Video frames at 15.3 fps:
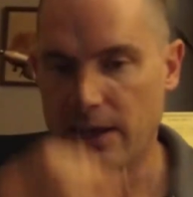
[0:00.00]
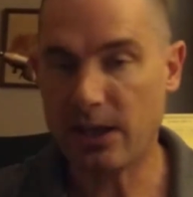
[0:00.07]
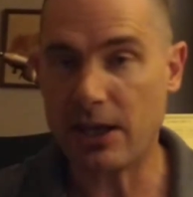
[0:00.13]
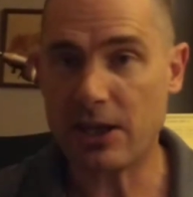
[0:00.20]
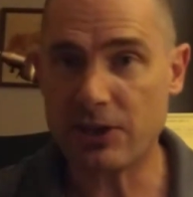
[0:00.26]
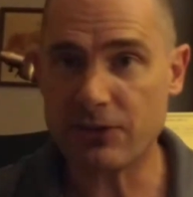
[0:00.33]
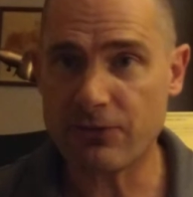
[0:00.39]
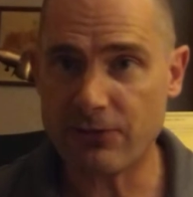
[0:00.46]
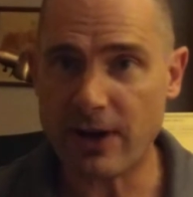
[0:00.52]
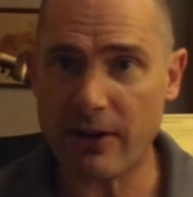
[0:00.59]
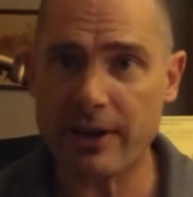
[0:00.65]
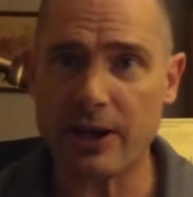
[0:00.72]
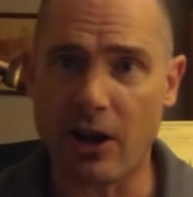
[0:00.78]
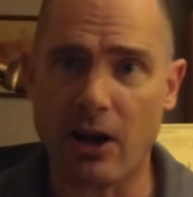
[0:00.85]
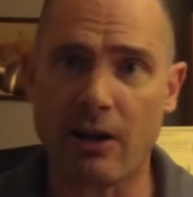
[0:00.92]
is
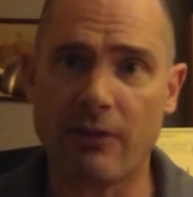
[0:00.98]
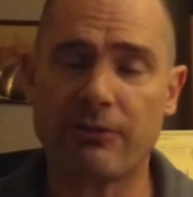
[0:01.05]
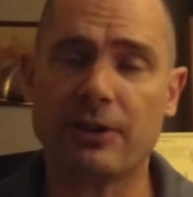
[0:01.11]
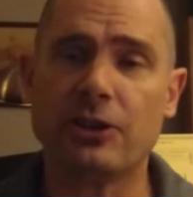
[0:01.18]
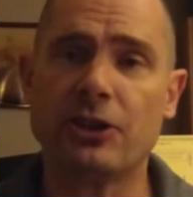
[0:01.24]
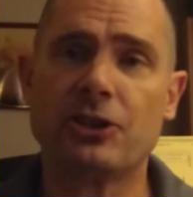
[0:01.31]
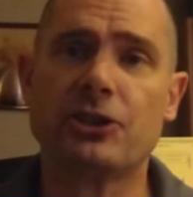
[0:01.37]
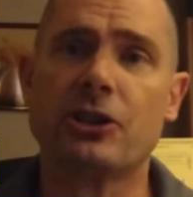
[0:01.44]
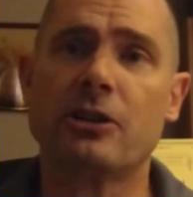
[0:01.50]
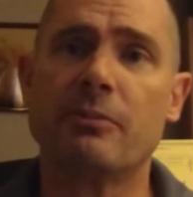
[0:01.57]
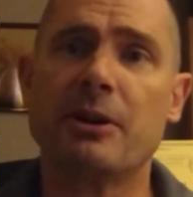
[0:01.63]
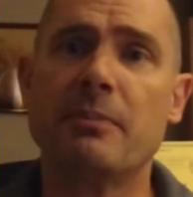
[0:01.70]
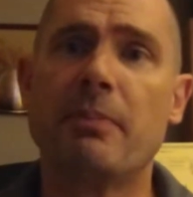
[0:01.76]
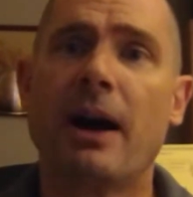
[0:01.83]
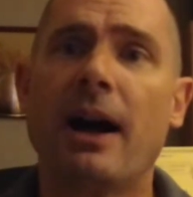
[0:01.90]
very often
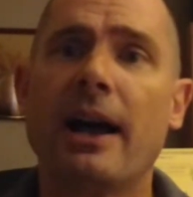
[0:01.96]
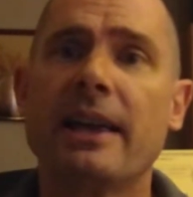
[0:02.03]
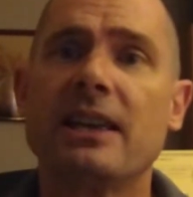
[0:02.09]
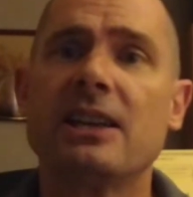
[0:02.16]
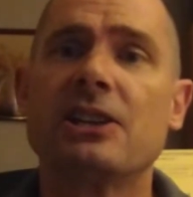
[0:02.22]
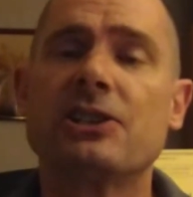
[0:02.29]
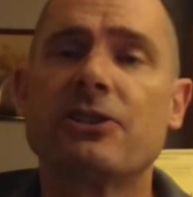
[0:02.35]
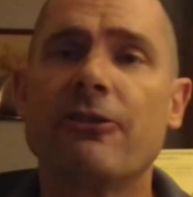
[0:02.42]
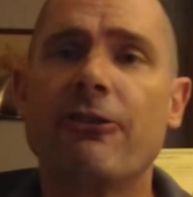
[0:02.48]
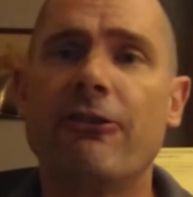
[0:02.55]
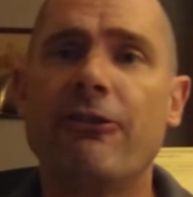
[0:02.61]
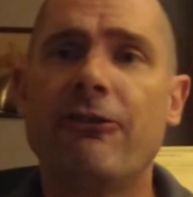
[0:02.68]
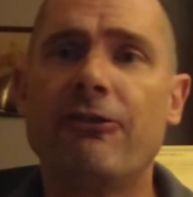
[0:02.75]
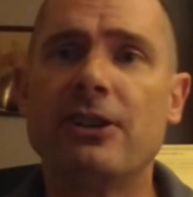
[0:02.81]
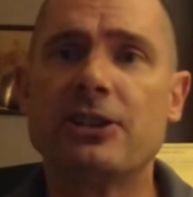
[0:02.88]
determined by its
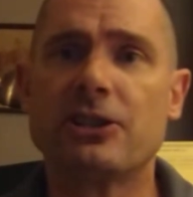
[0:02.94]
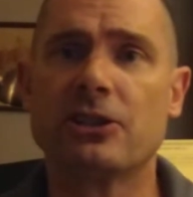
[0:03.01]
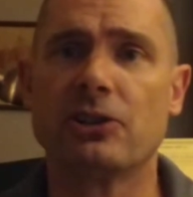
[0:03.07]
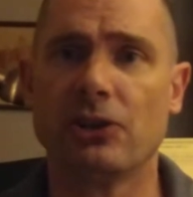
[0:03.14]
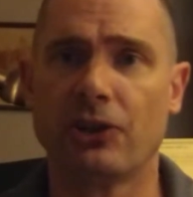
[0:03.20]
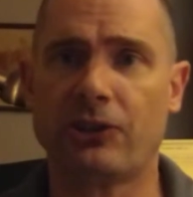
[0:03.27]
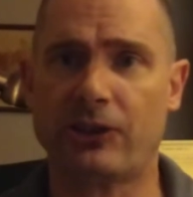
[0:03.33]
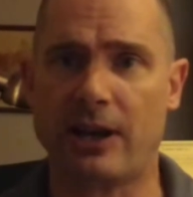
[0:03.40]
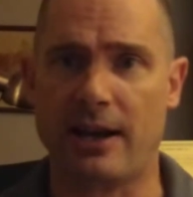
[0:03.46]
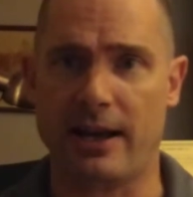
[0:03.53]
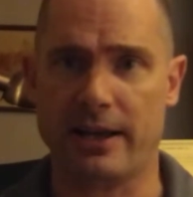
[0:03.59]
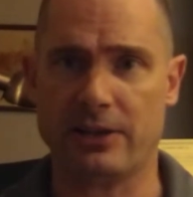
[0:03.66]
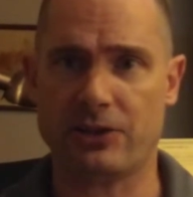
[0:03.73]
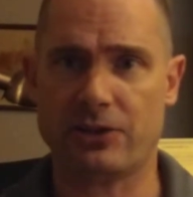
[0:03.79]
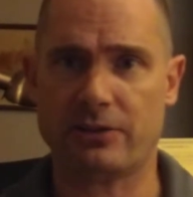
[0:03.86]
physical
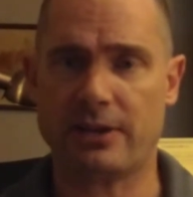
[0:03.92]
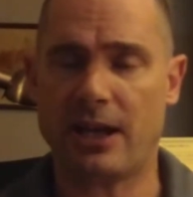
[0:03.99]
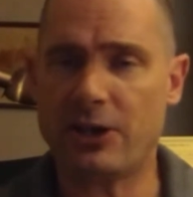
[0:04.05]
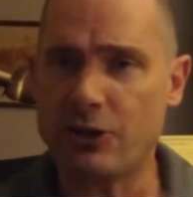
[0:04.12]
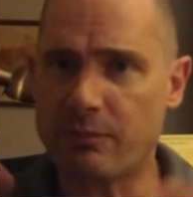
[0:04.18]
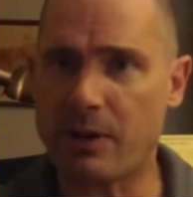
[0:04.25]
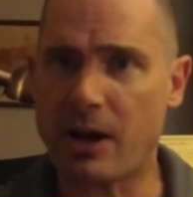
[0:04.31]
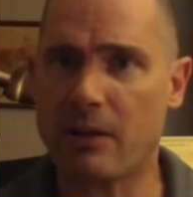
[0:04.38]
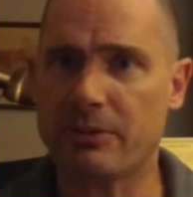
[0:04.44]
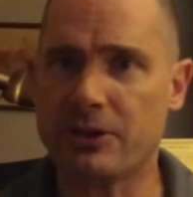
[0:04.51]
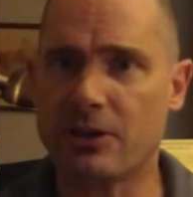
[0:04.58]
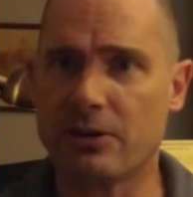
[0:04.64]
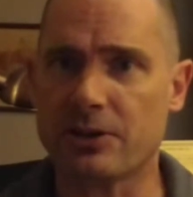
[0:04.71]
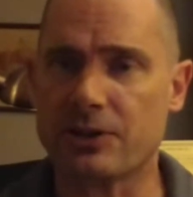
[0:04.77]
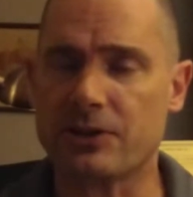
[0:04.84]
size. And you've probably
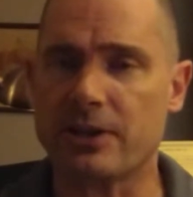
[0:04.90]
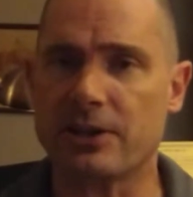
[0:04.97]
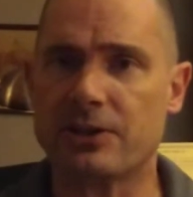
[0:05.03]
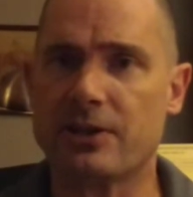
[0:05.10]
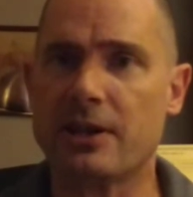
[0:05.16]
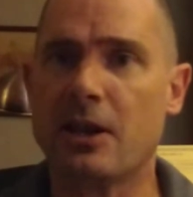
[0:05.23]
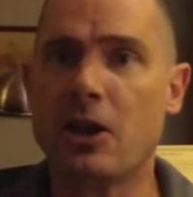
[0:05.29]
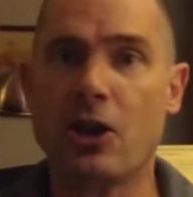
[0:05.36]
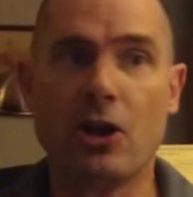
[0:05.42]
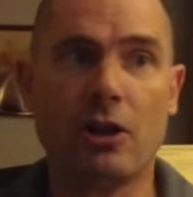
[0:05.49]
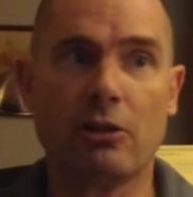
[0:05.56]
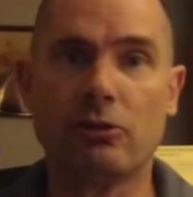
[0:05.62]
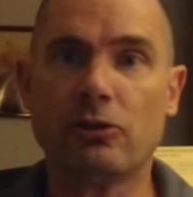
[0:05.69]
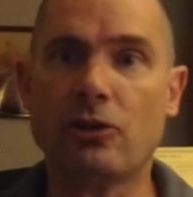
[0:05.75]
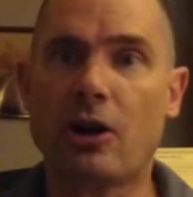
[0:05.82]
noticed this. The
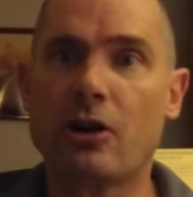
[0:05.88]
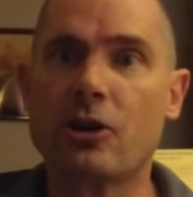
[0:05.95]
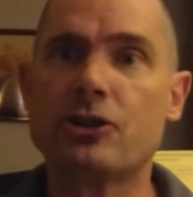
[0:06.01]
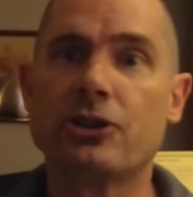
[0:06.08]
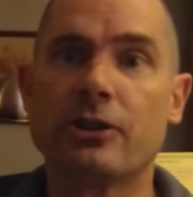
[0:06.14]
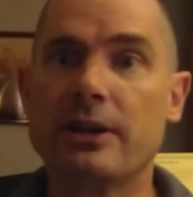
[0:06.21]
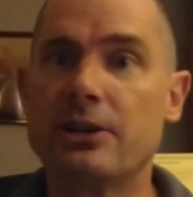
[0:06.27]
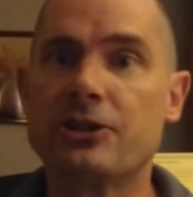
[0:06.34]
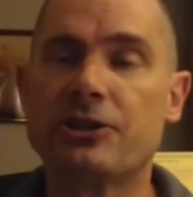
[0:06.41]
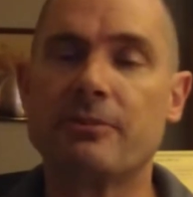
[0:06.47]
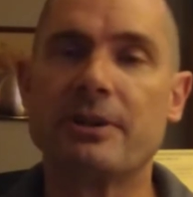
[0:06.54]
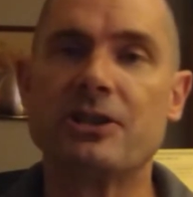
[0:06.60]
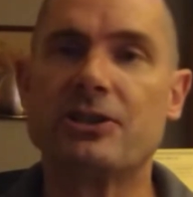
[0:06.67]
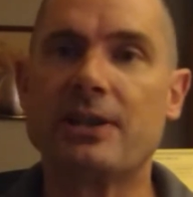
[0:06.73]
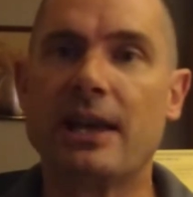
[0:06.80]
larger
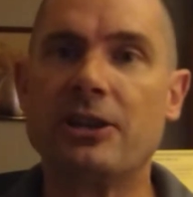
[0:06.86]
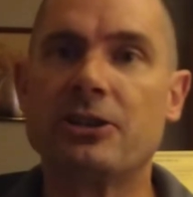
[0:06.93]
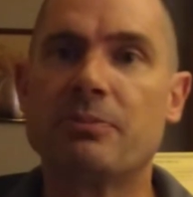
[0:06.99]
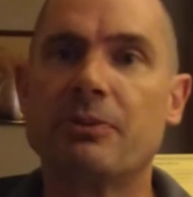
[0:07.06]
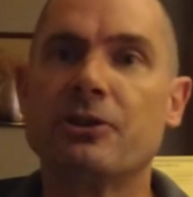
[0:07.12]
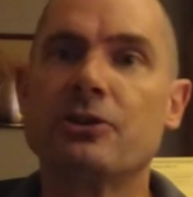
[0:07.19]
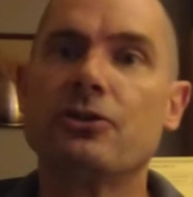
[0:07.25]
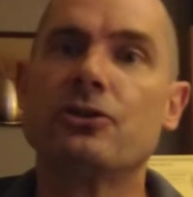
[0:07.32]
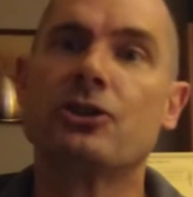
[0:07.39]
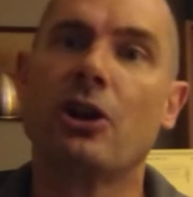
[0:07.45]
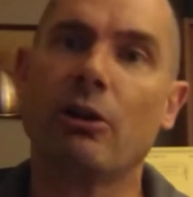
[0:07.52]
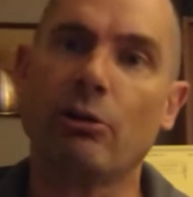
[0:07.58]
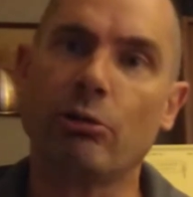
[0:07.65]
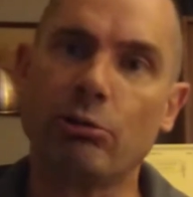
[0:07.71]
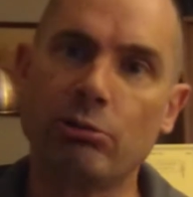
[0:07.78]
instruments tend to produce
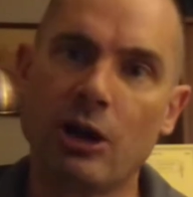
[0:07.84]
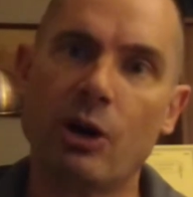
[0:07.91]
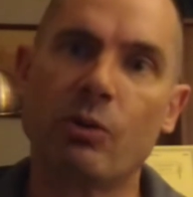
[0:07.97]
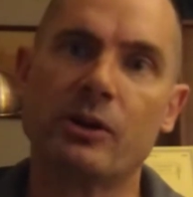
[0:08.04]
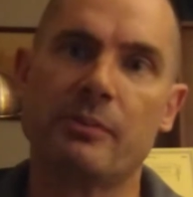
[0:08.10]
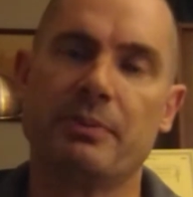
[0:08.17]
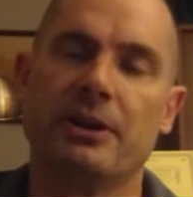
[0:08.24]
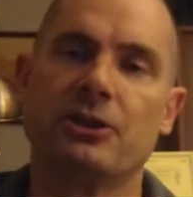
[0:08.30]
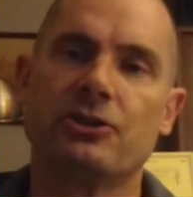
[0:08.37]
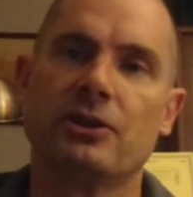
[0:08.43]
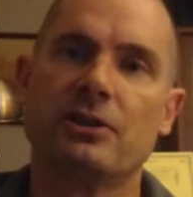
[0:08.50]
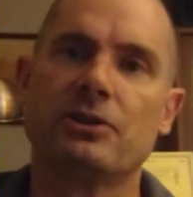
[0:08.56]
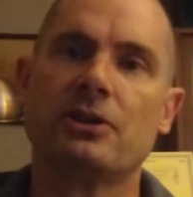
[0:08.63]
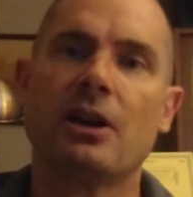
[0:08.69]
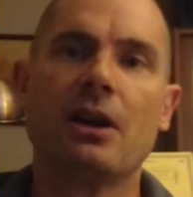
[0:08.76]
lower
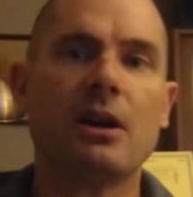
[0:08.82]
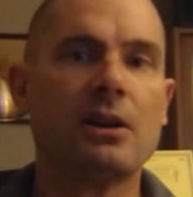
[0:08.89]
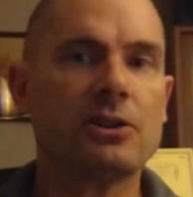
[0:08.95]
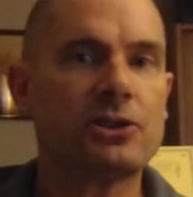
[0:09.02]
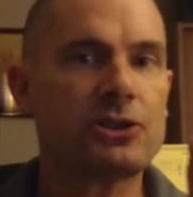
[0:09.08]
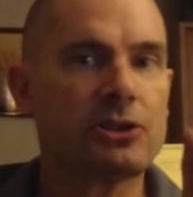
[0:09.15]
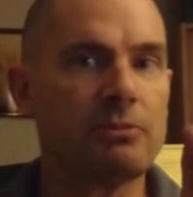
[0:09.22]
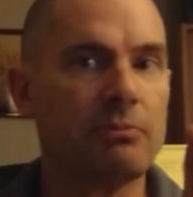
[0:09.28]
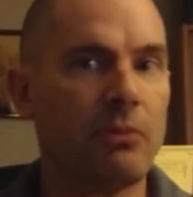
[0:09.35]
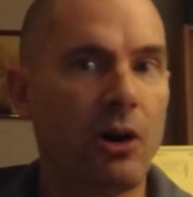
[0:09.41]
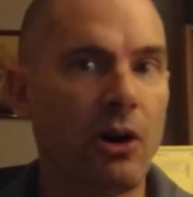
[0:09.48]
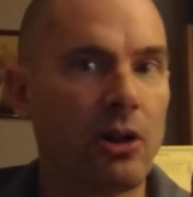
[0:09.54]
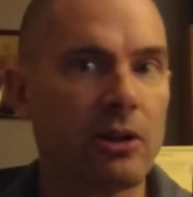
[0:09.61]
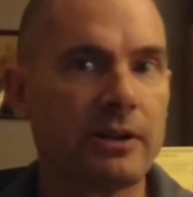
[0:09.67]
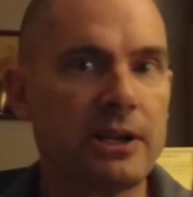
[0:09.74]
pitches.
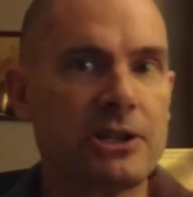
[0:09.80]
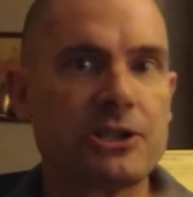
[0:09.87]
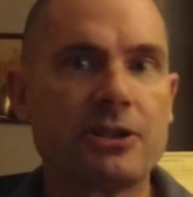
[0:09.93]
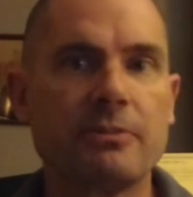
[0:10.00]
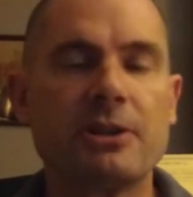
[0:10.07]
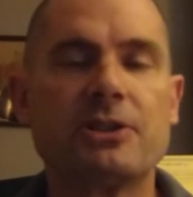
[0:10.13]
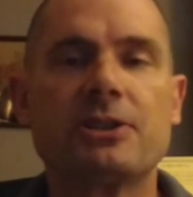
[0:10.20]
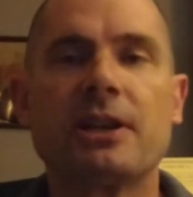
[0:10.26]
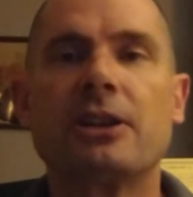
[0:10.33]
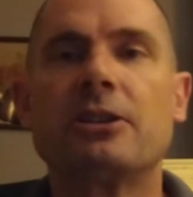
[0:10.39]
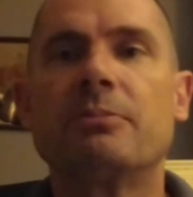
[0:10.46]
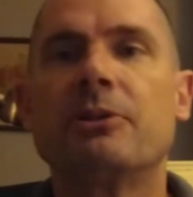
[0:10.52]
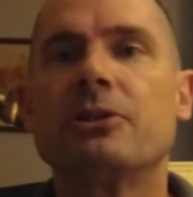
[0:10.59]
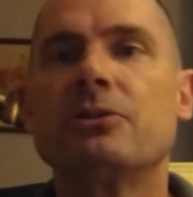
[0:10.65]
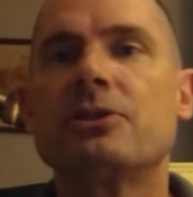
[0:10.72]
Smaller instruments tend to
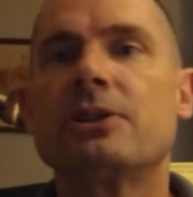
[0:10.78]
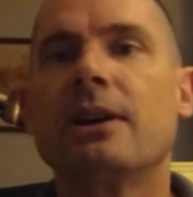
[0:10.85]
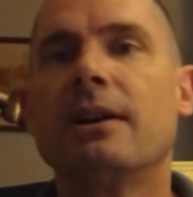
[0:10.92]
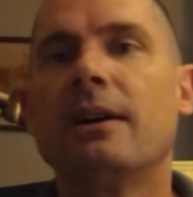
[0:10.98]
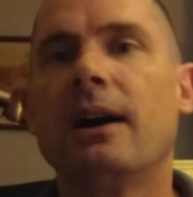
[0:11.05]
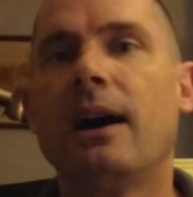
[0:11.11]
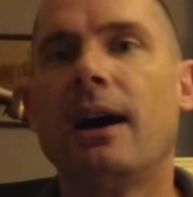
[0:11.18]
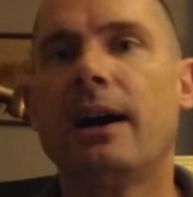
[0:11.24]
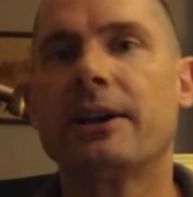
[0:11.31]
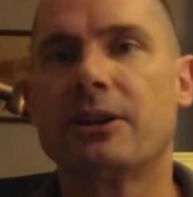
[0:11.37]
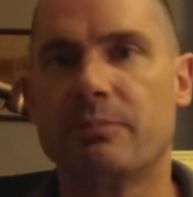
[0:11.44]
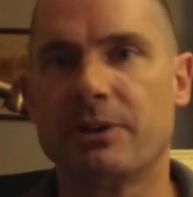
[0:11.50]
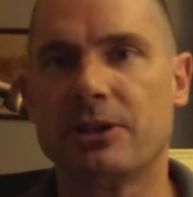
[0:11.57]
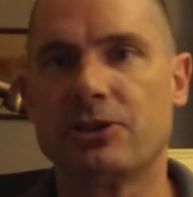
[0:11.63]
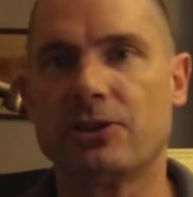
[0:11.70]
produce higher
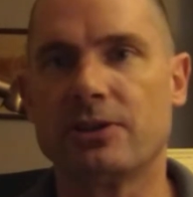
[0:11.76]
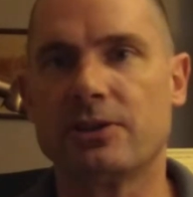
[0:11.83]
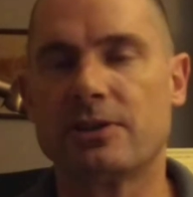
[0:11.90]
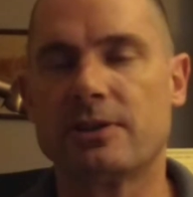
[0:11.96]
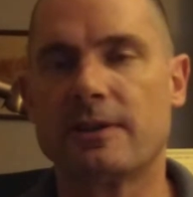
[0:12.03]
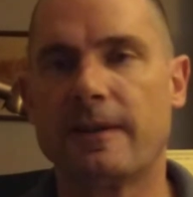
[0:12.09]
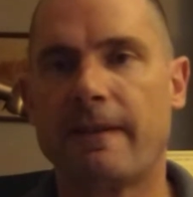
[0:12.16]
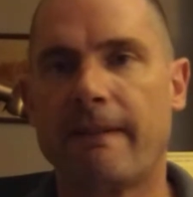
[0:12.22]
pitches.